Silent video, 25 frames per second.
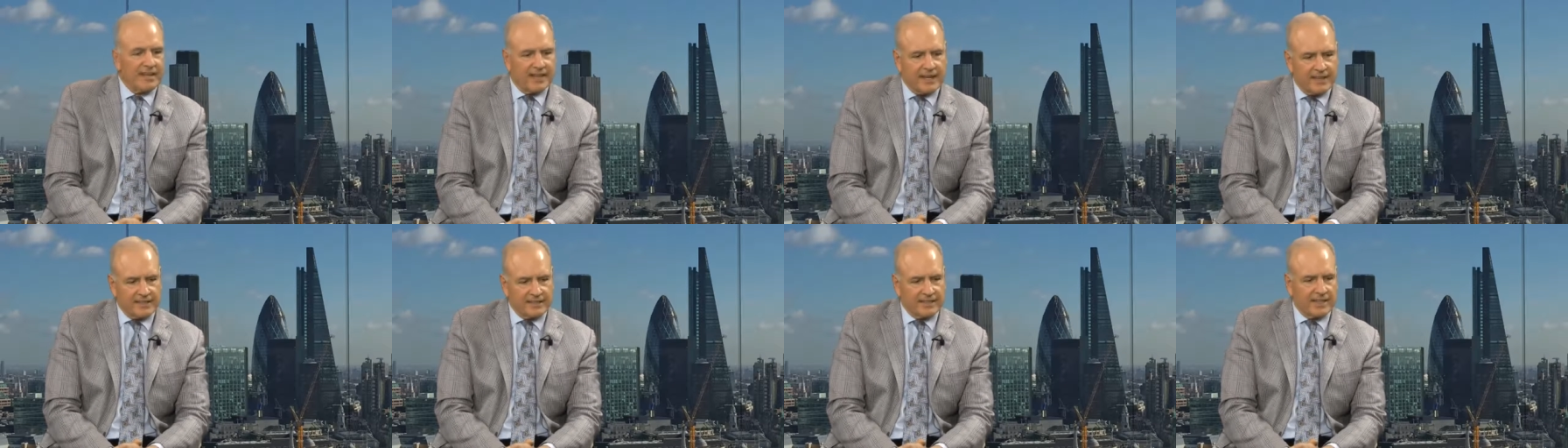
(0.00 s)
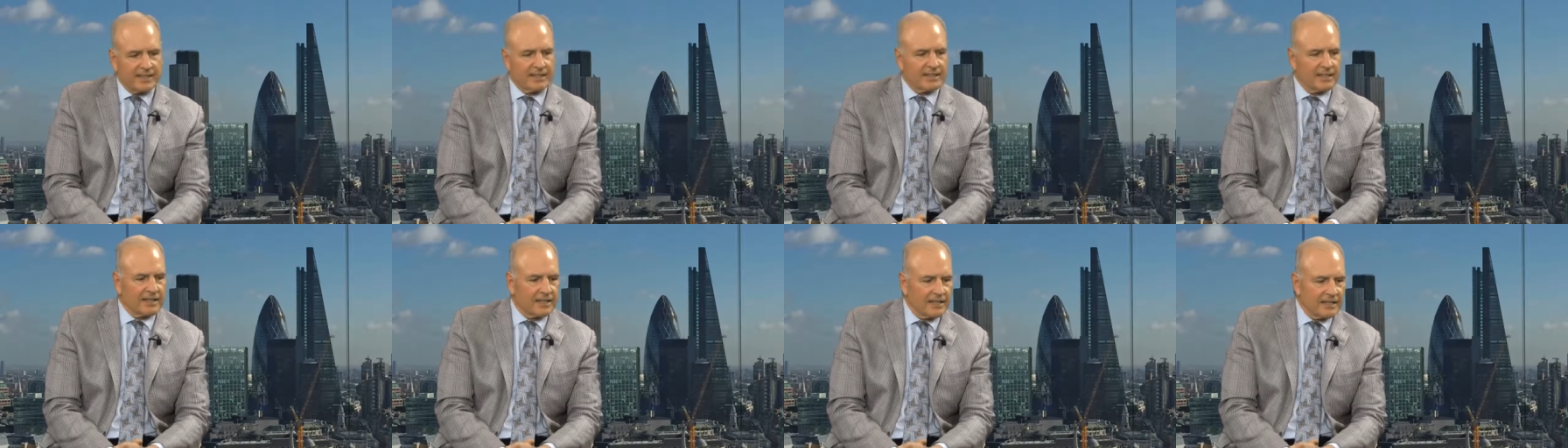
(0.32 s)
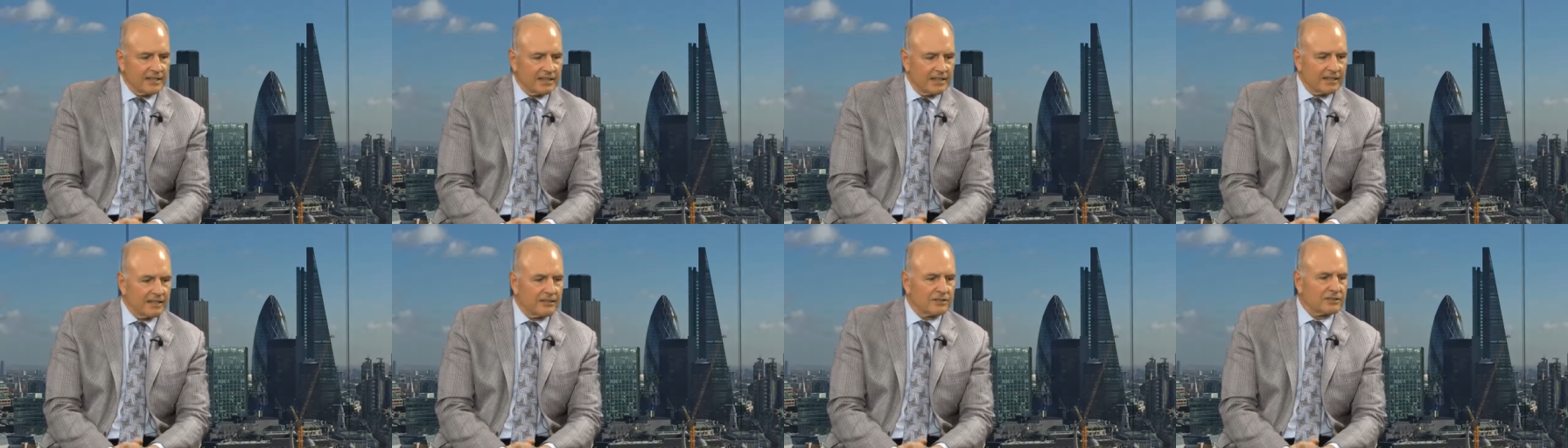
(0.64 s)
and then
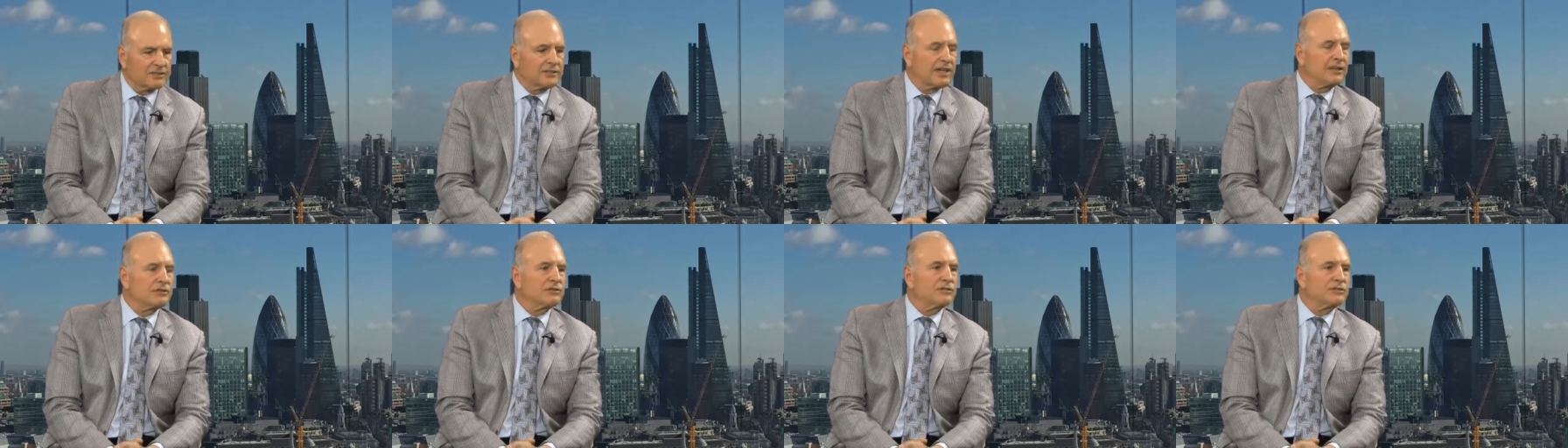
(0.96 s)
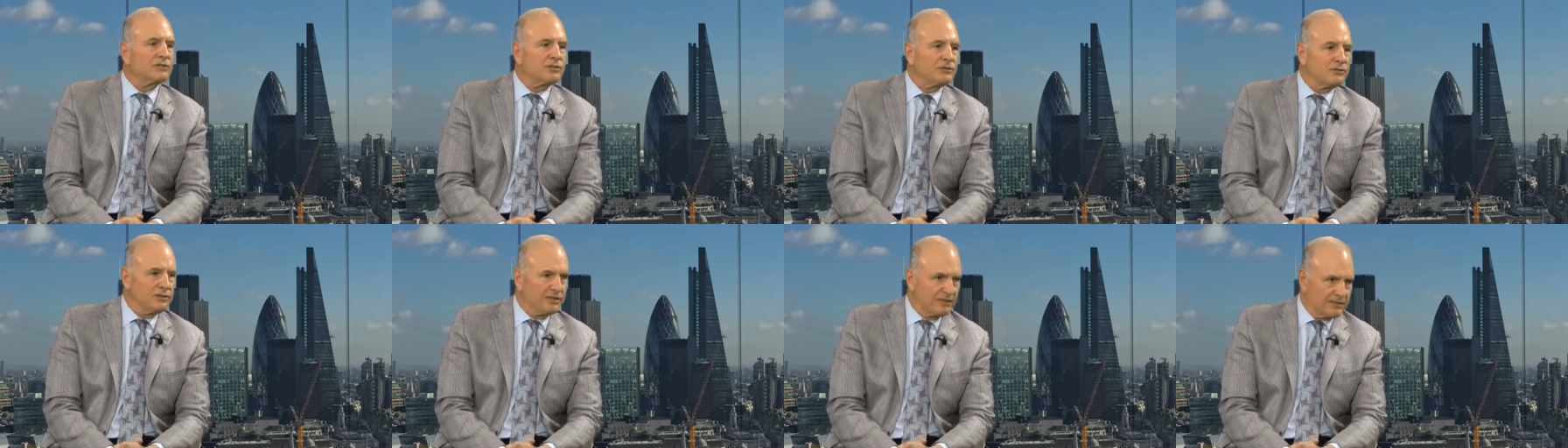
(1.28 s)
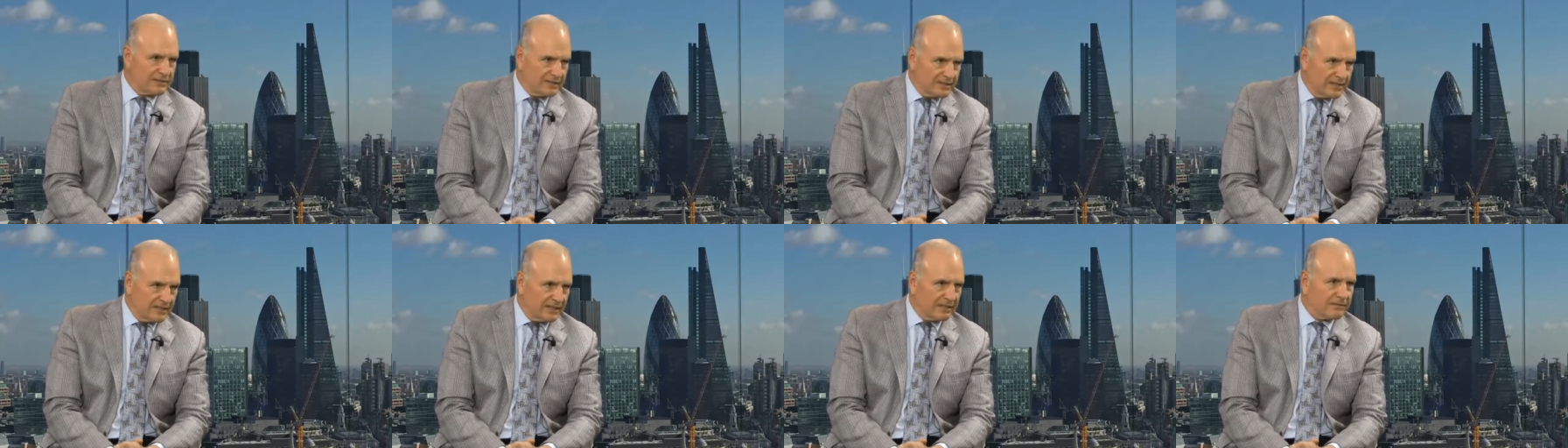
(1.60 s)
uh, look to outdo
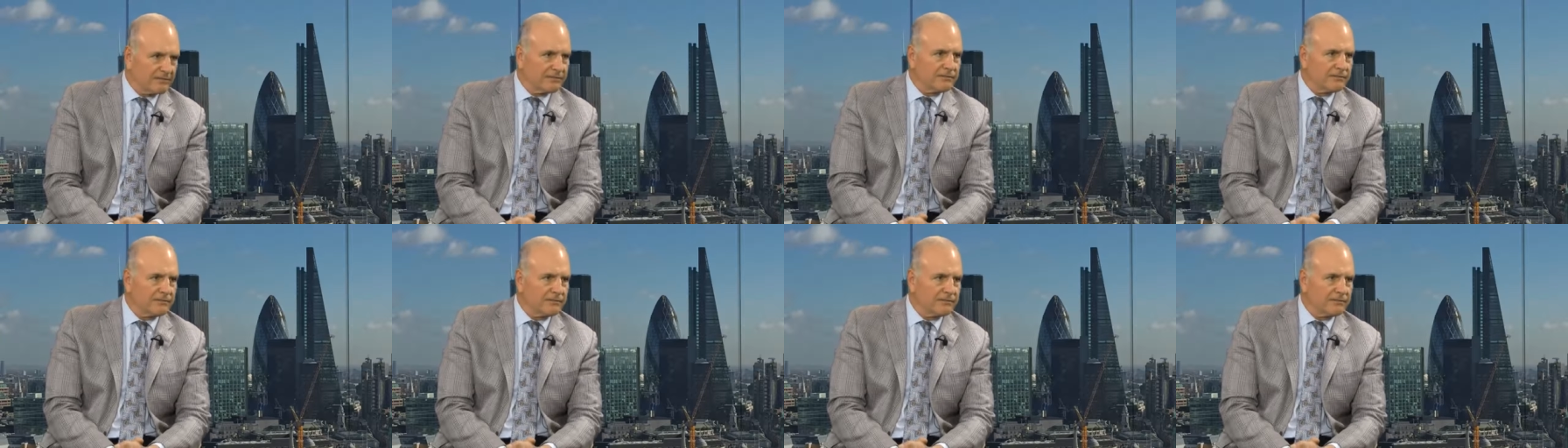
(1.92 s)
yourself